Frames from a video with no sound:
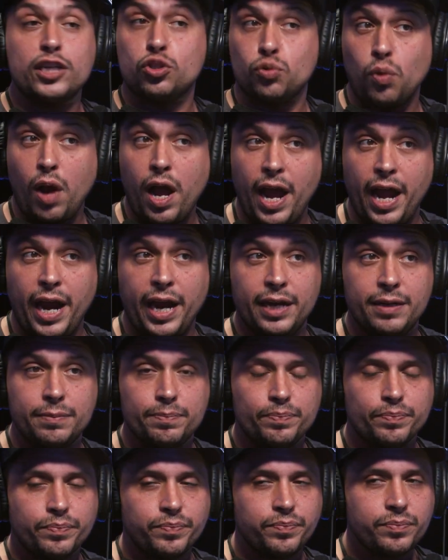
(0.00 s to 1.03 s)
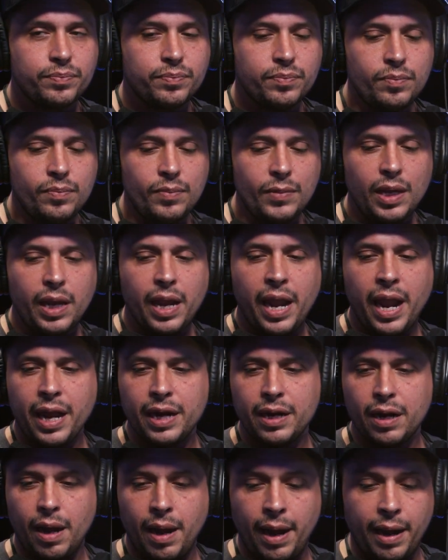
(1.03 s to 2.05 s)
I tried,
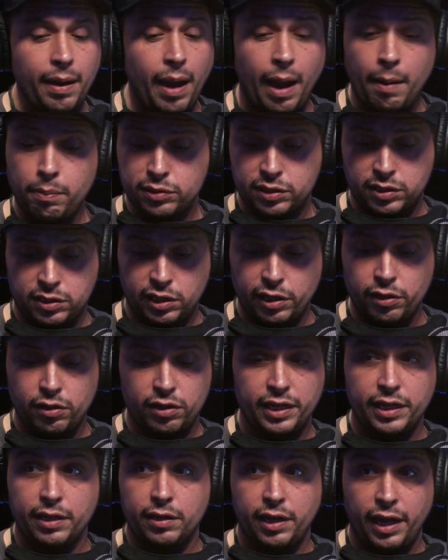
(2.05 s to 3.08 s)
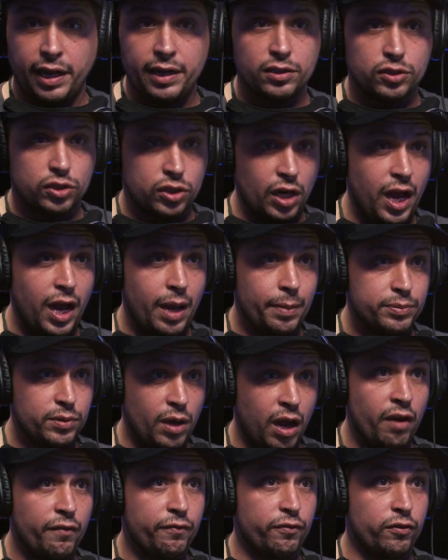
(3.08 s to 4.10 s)
and I was literally getting jobs
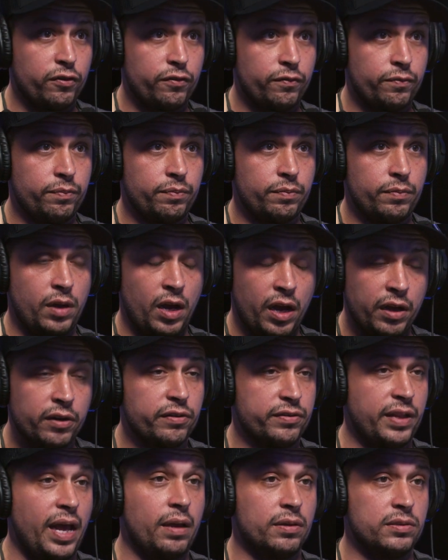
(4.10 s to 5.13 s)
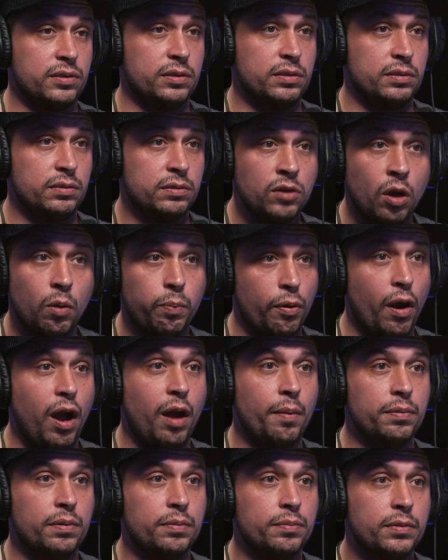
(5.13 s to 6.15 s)
offered 100,000, no
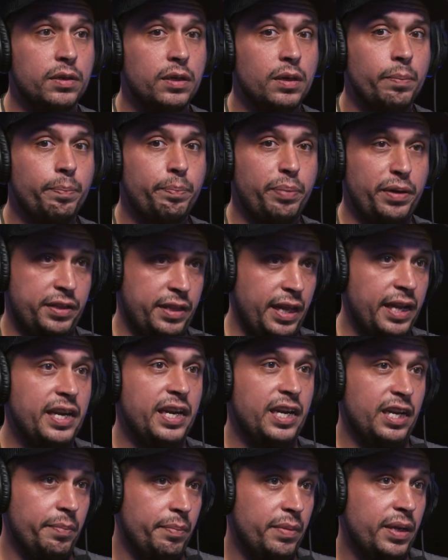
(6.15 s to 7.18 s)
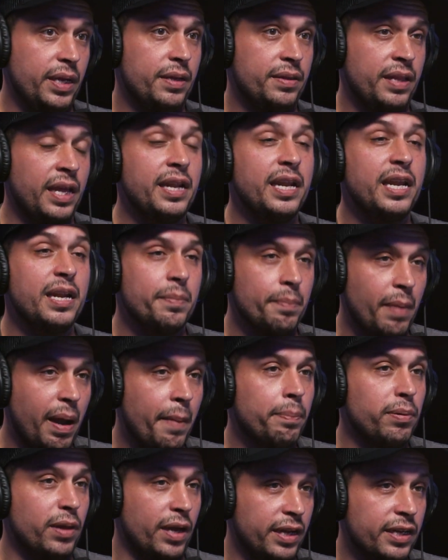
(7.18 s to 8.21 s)
problem. But they needed me. They needed my
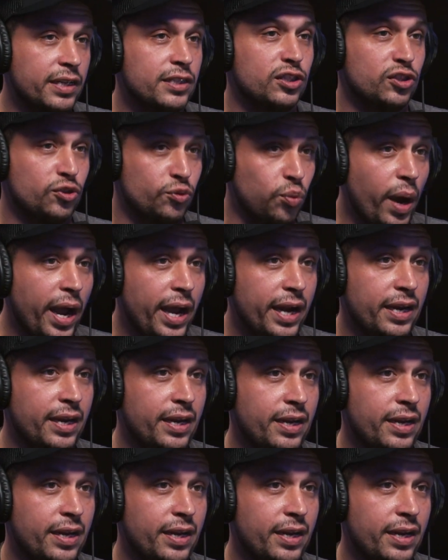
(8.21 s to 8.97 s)
blood and sweat.